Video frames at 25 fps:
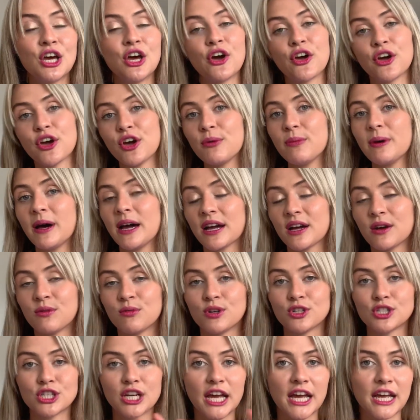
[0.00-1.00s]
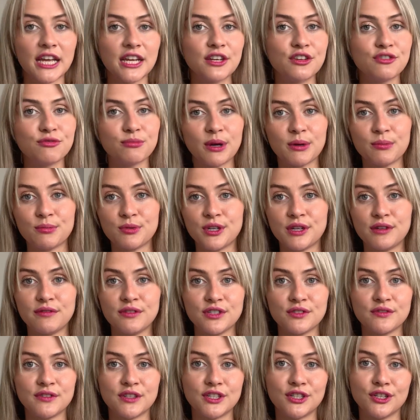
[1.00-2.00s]
Go back and watch any of my
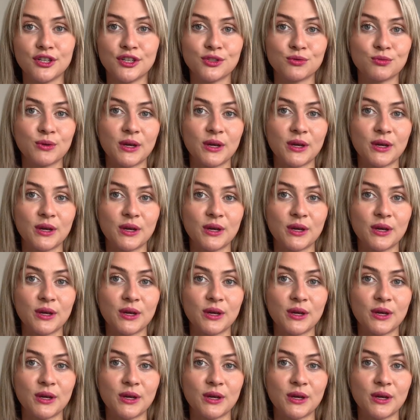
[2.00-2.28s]
previous videos